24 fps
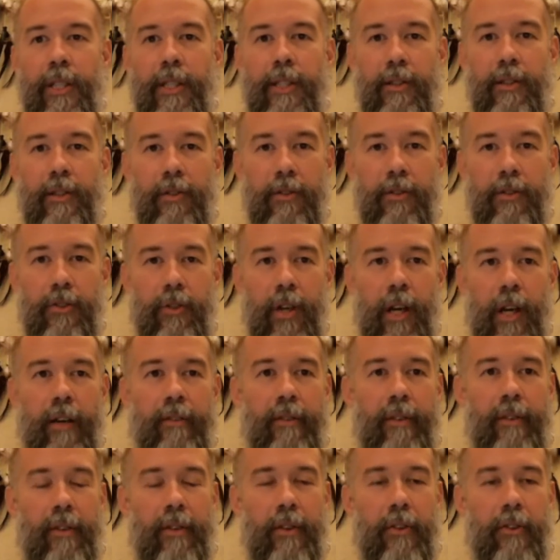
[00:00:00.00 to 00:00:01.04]
that are
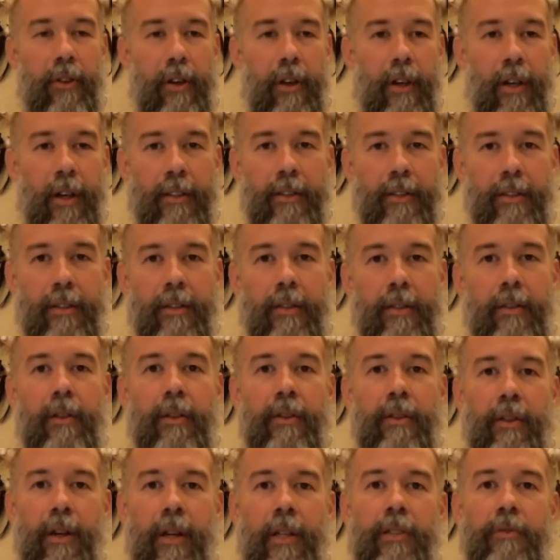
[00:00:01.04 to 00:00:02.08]
driving the thoughts
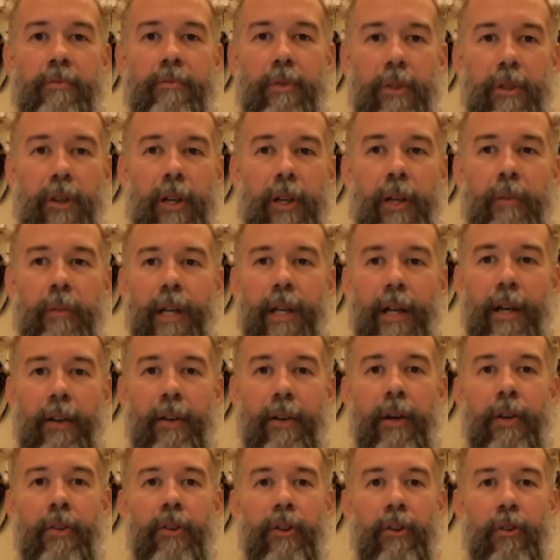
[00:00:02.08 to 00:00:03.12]
will calm down
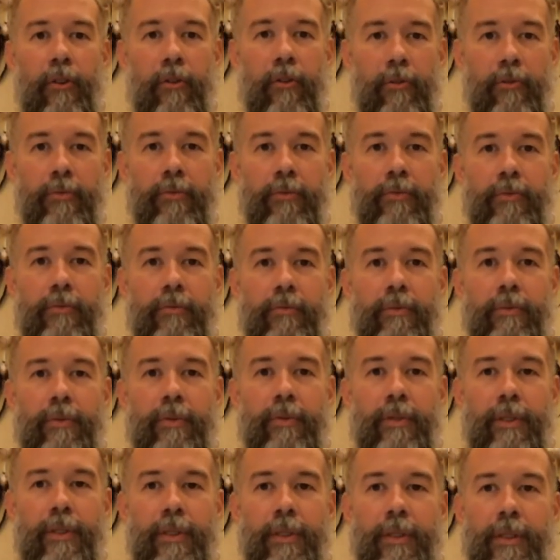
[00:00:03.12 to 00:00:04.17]
on their own.
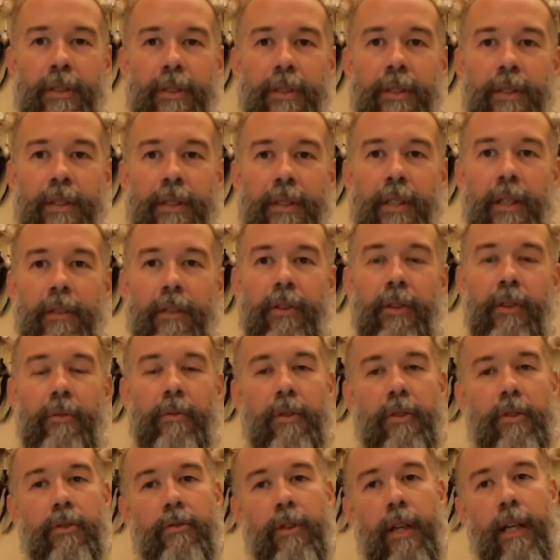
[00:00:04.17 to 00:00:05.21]
If you
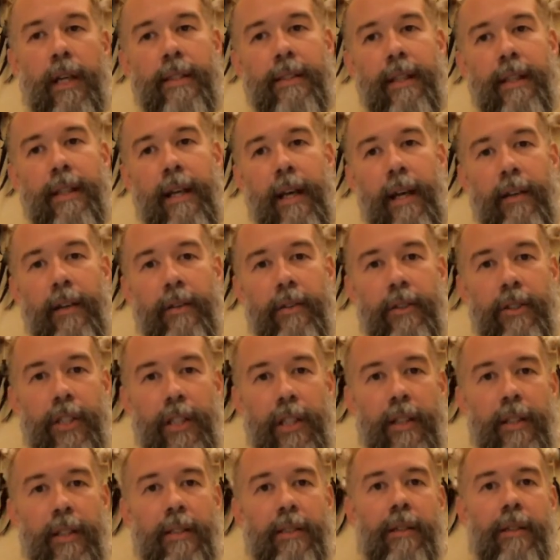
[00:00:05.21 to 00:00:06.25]
address the
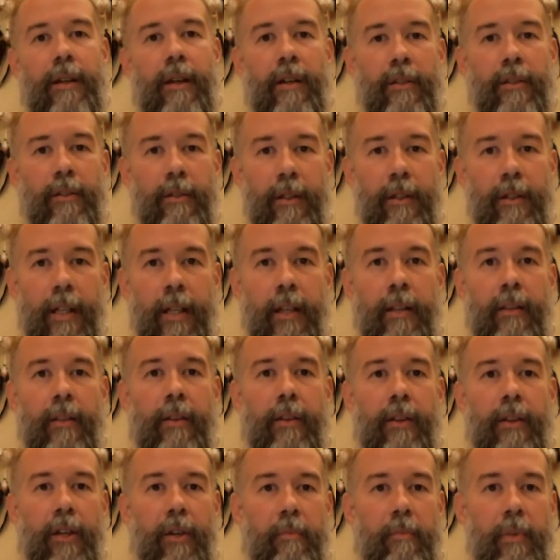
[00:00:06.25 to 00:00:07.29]
energy that's underneath the
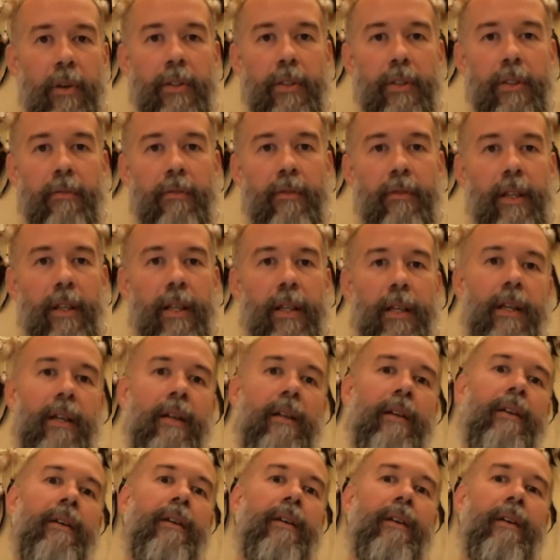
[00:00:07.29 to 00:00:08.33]
compulsive
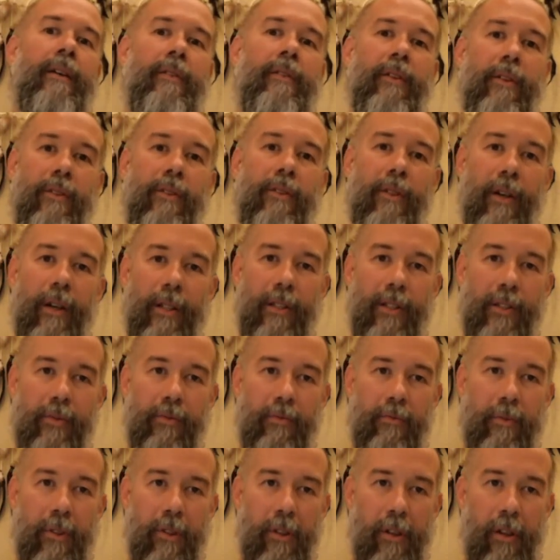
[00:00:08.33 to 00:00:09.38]
thinking, the thoughts
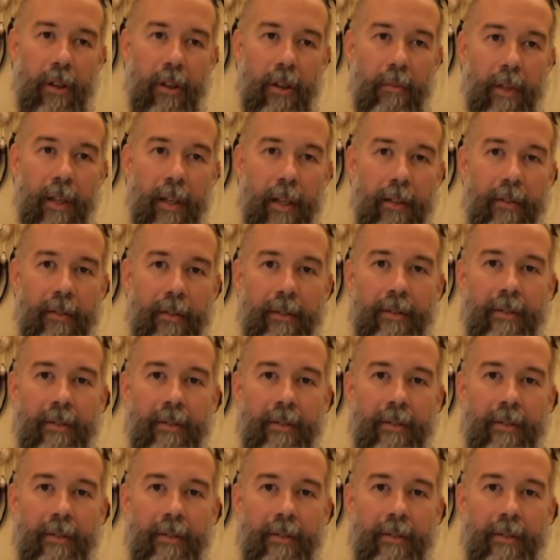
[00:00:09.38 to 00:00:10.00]
will calm down.